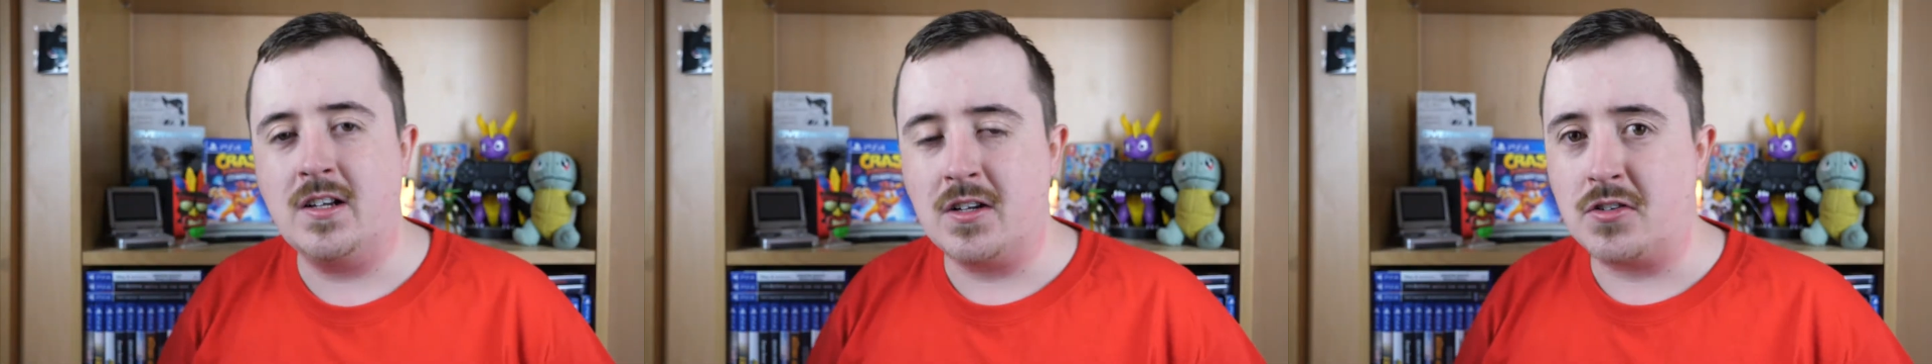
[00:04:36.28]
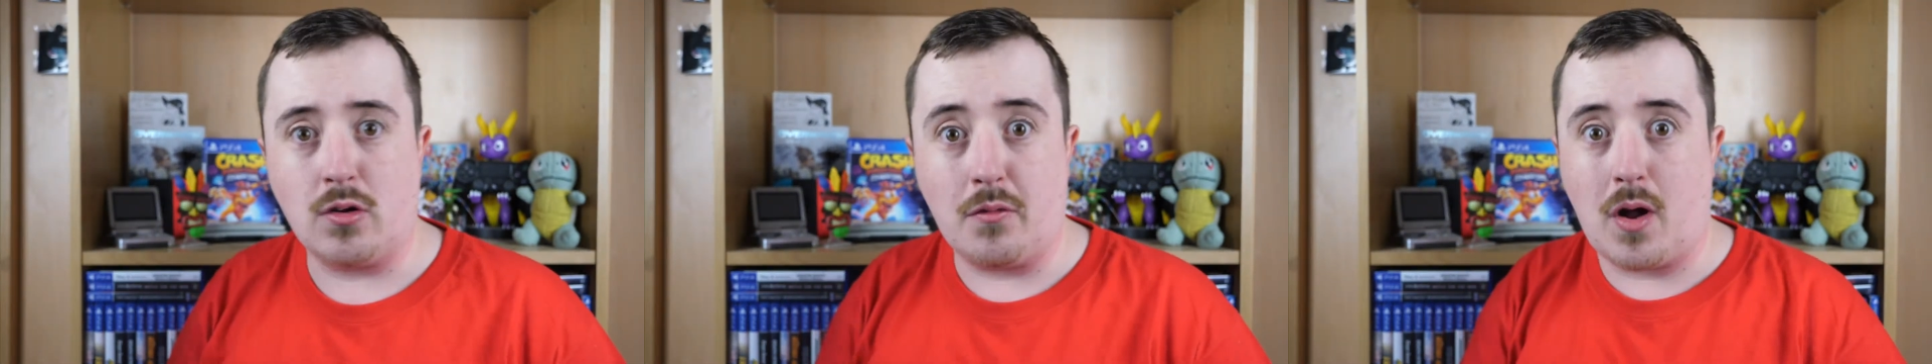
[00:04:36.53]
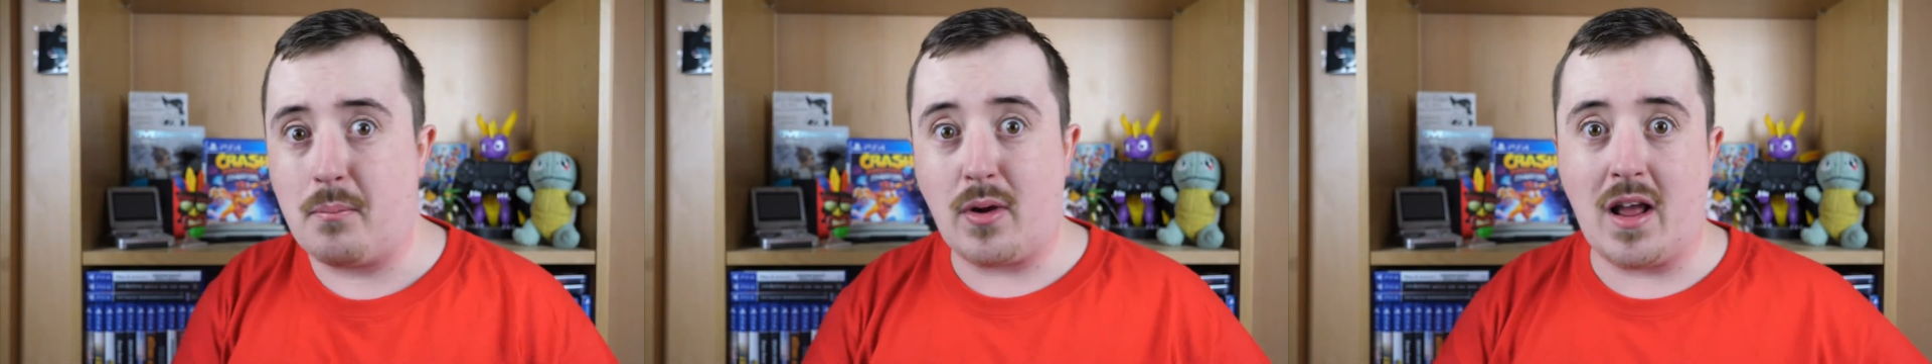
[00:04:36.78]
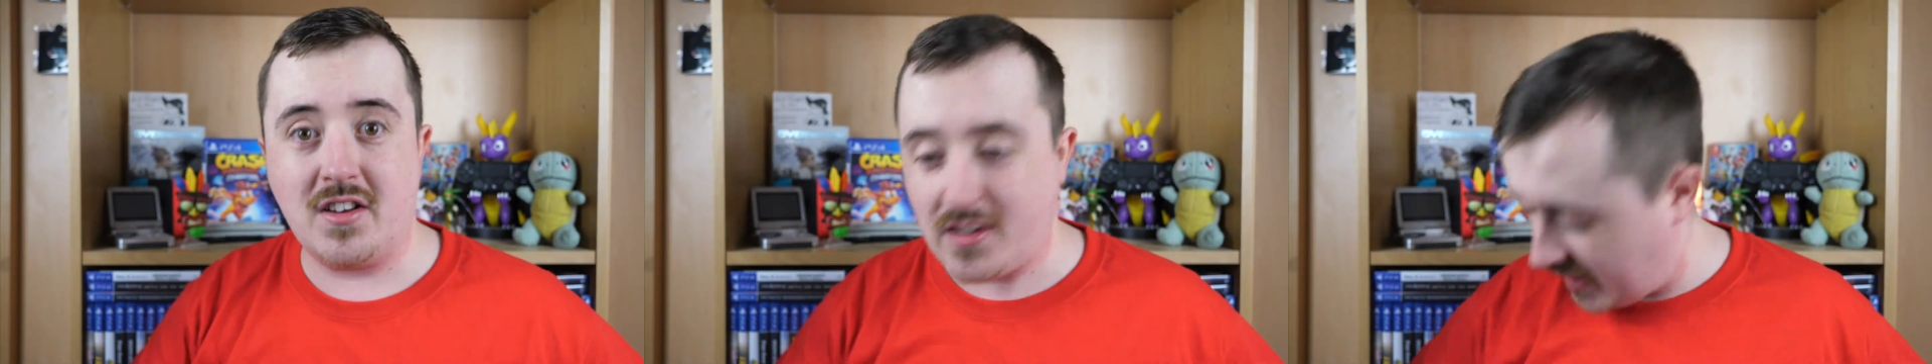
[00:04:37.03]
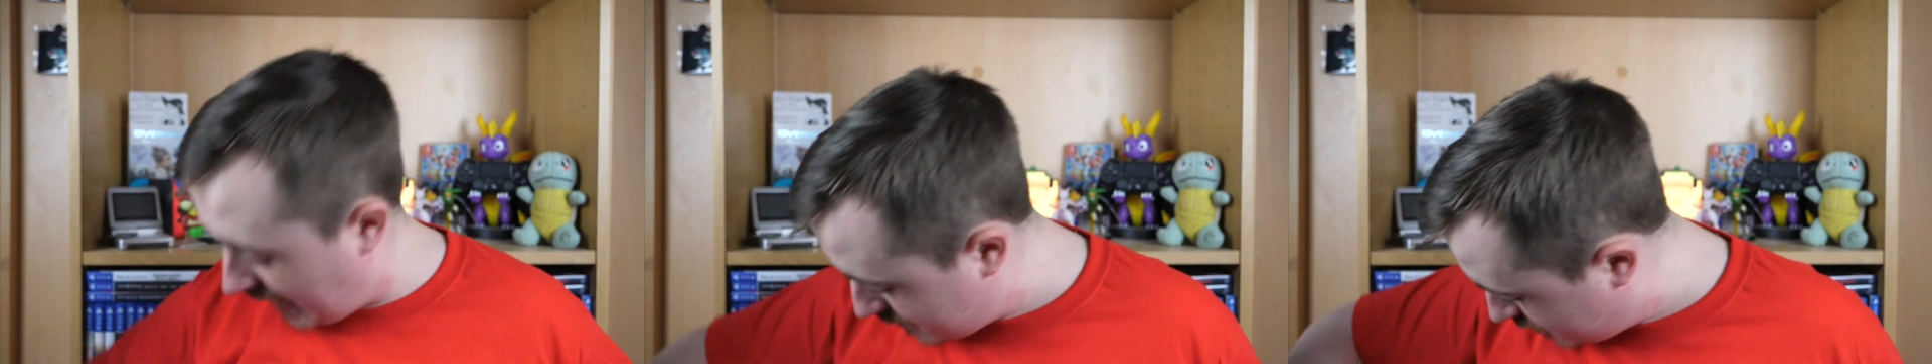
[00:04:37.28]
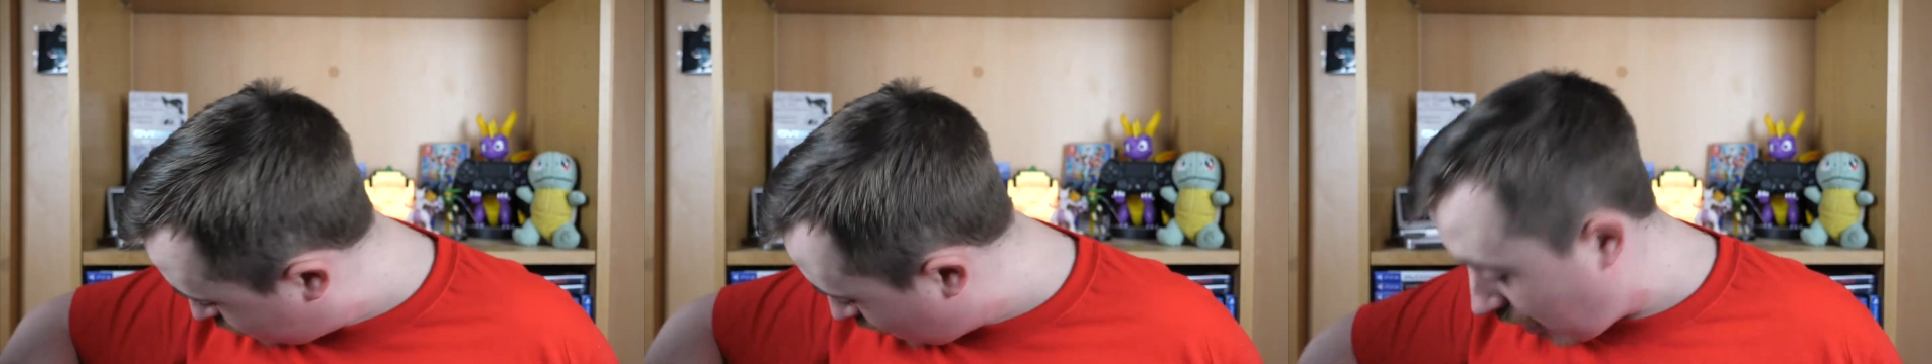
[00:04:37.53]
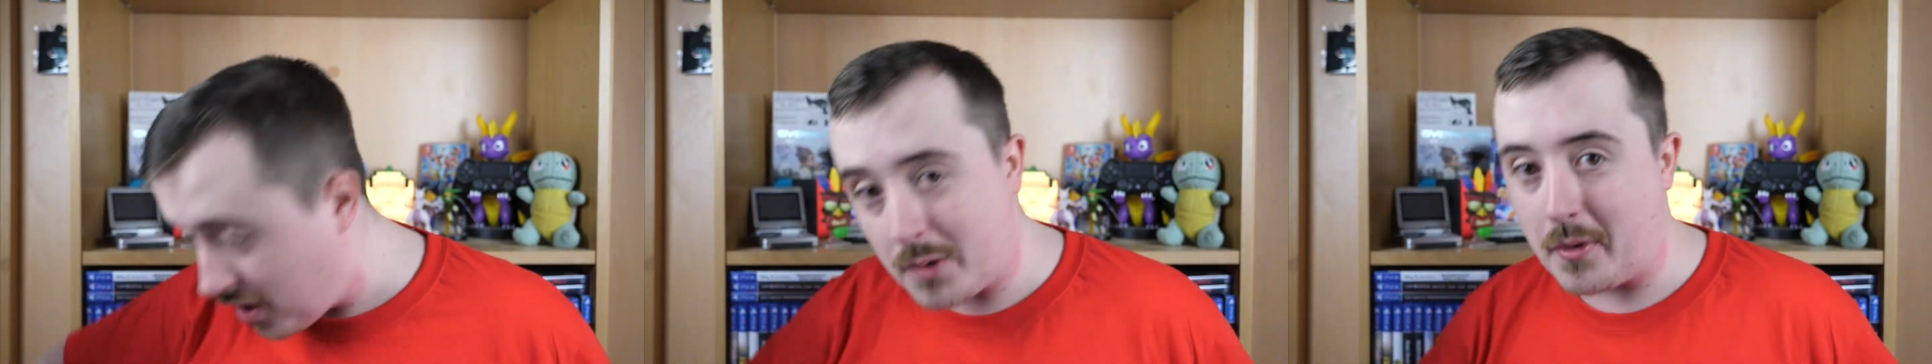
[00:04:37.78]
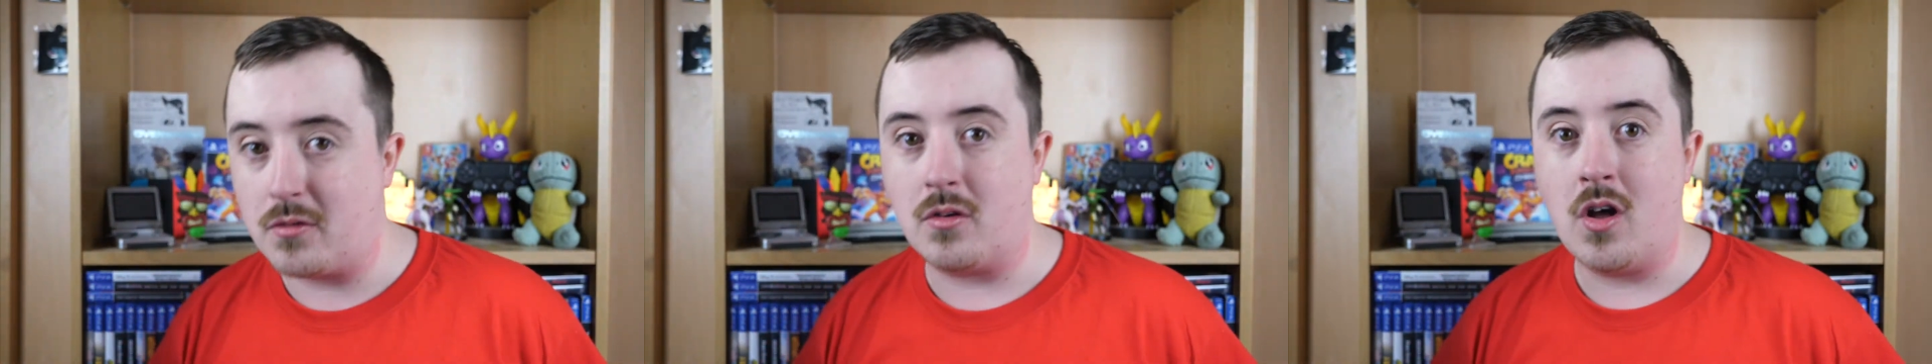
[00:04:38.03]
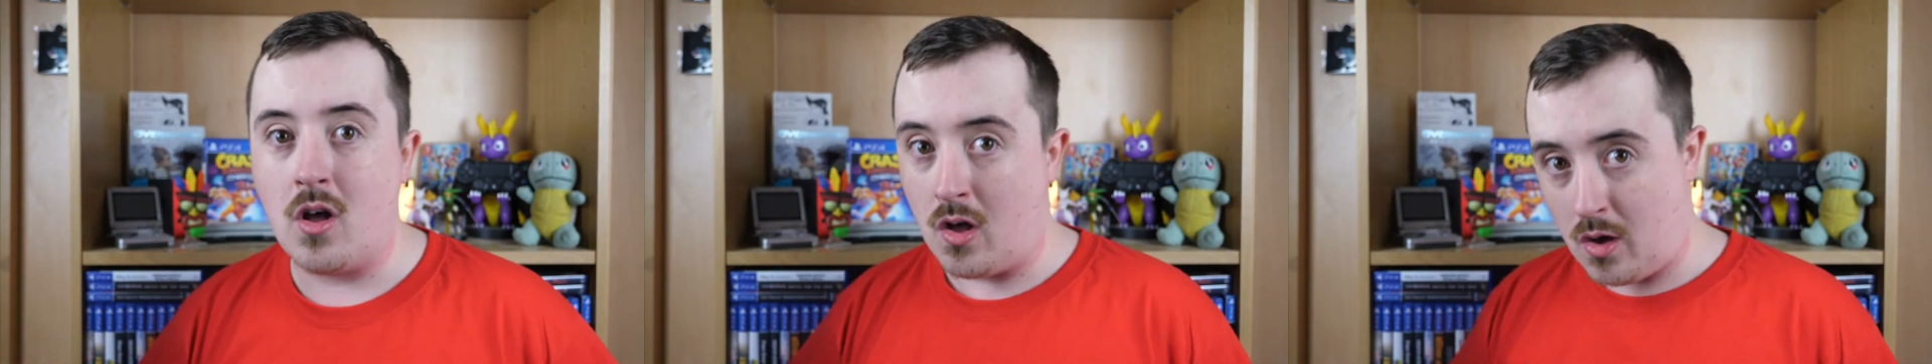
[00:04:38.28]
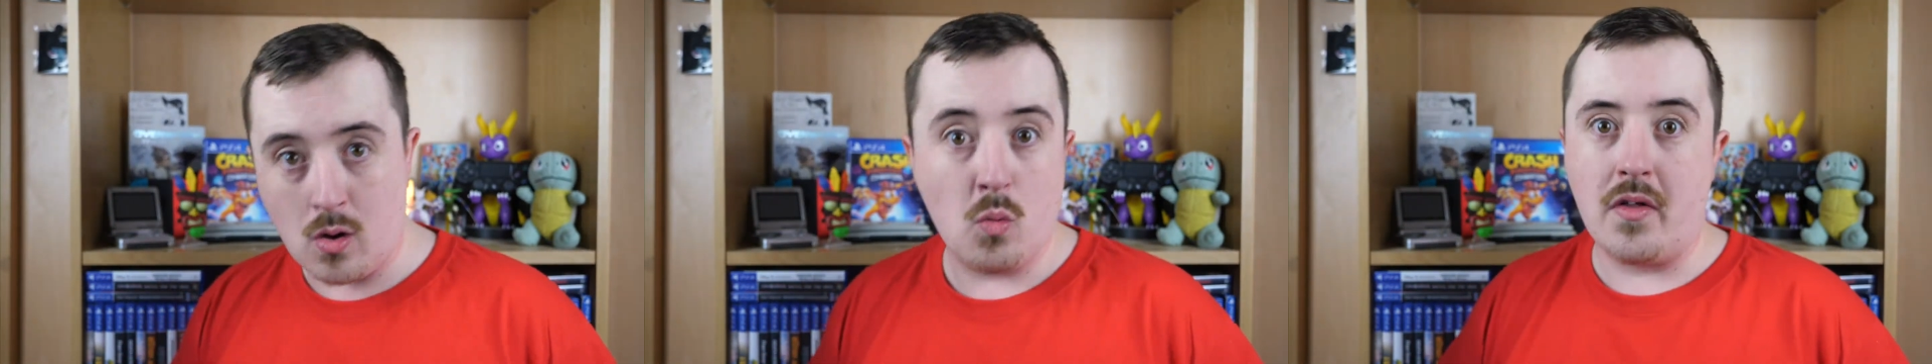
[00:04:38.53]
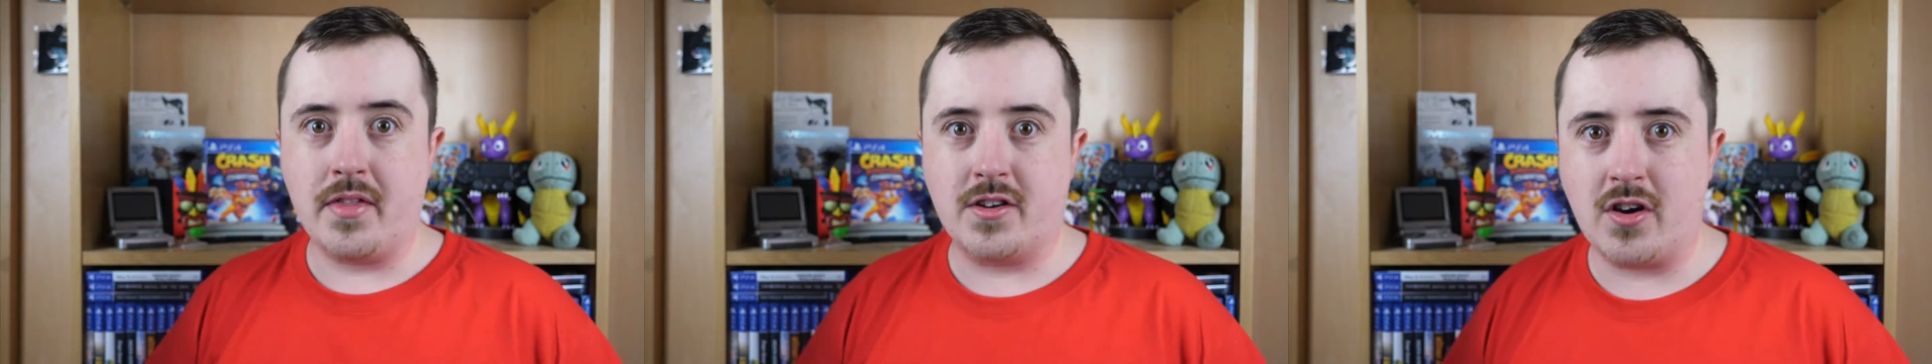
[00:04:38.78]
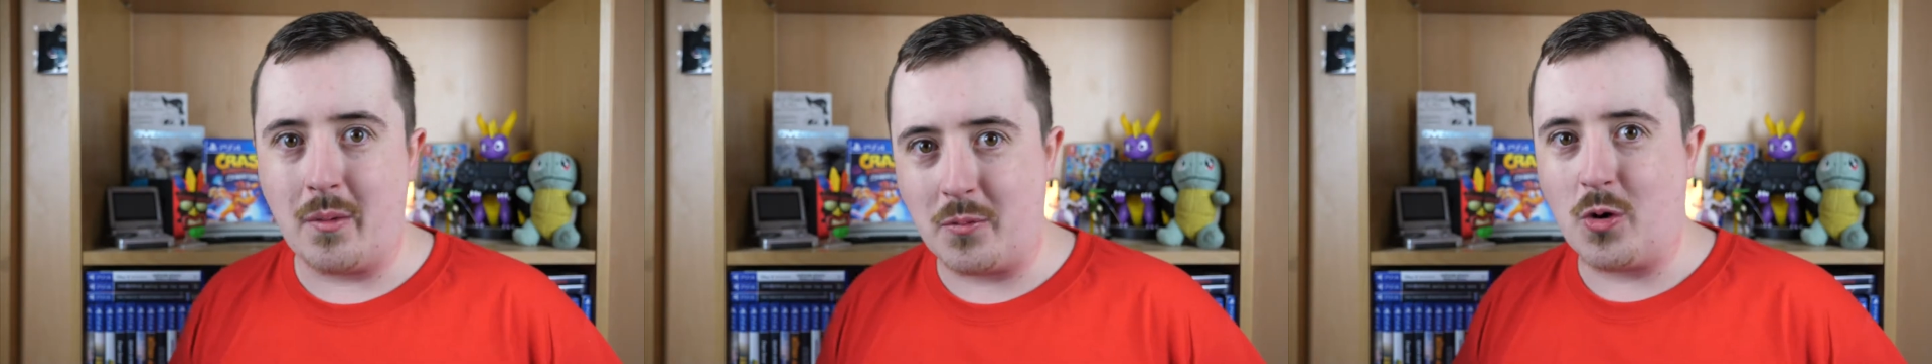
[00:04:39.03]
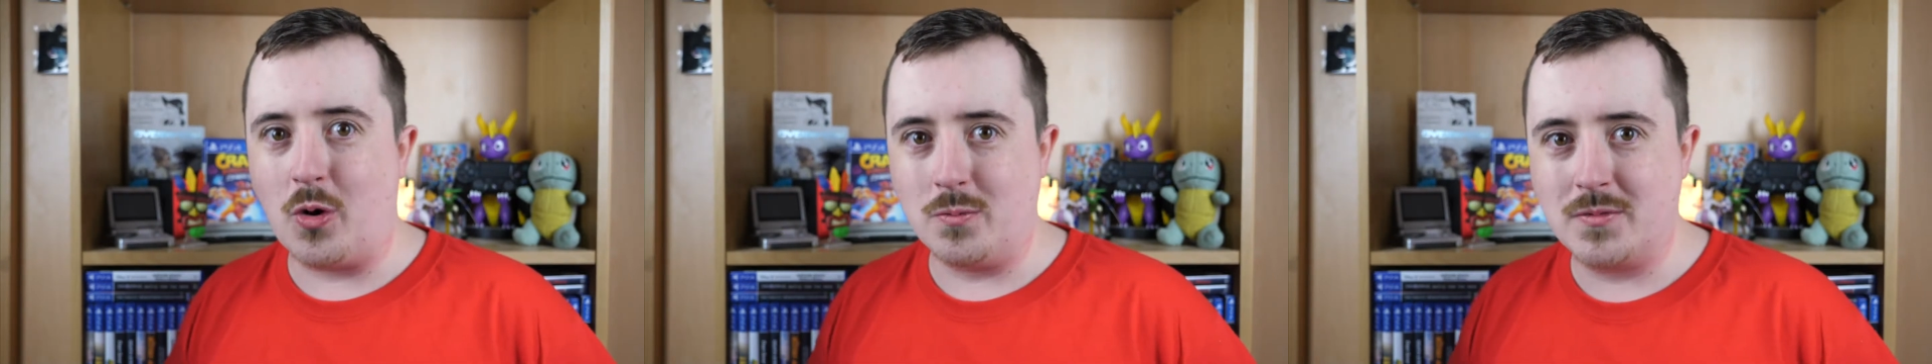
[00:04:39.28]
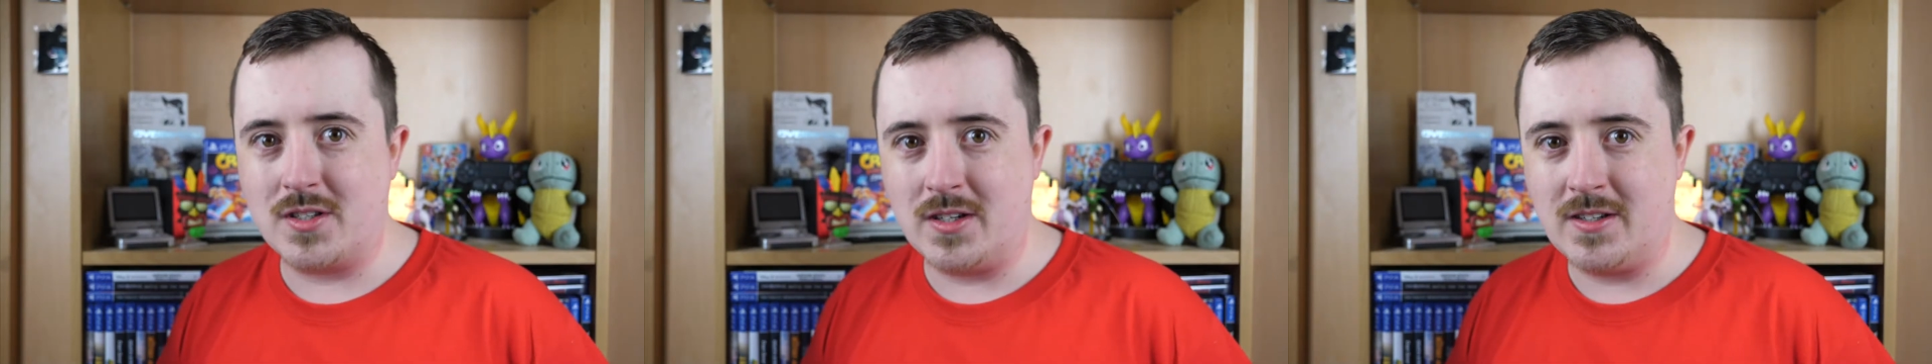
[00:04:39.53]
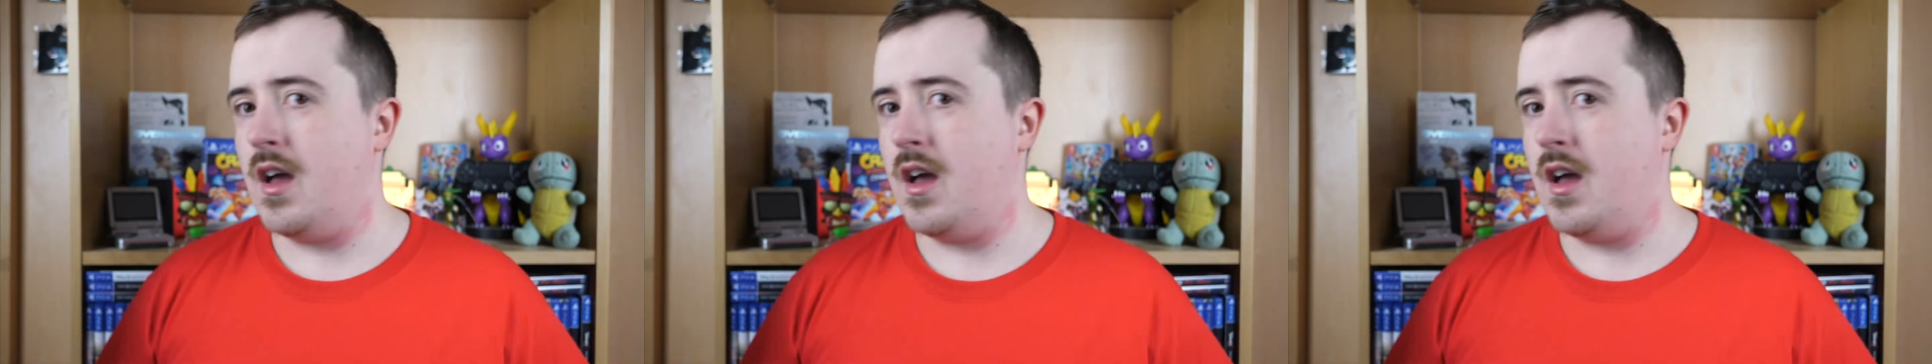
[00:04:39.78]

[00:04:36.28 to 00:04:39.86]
So I've got plenty of games to talk about when the time comes.